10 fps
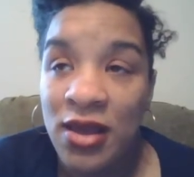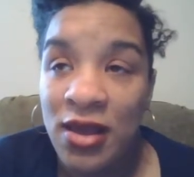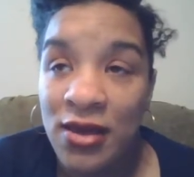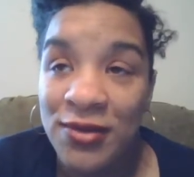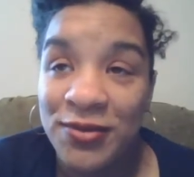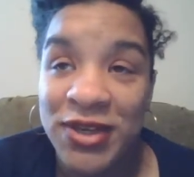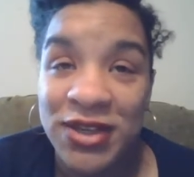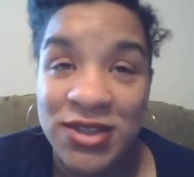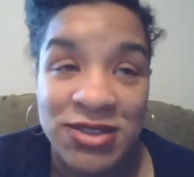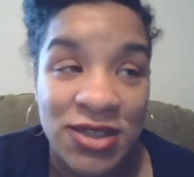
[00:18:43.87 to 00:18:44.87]
What
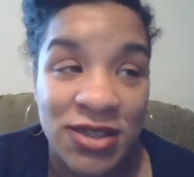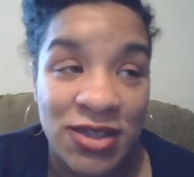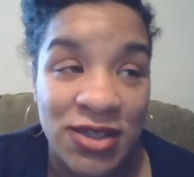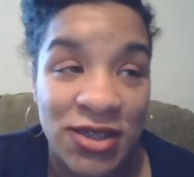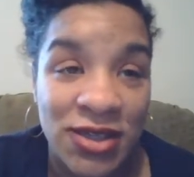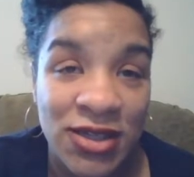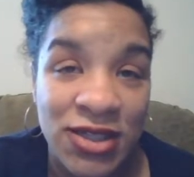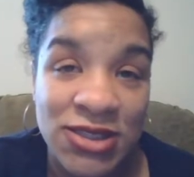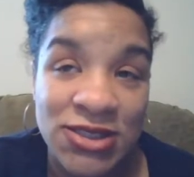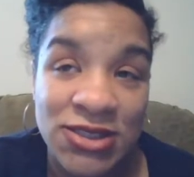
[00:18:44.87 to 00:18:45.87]
else, y'all?
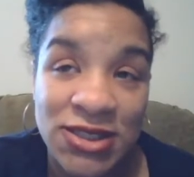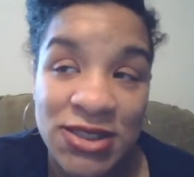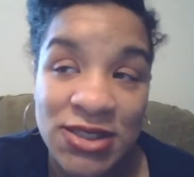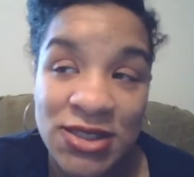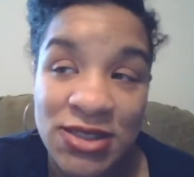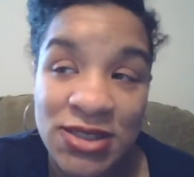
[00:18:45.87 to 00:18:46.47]
Let's see.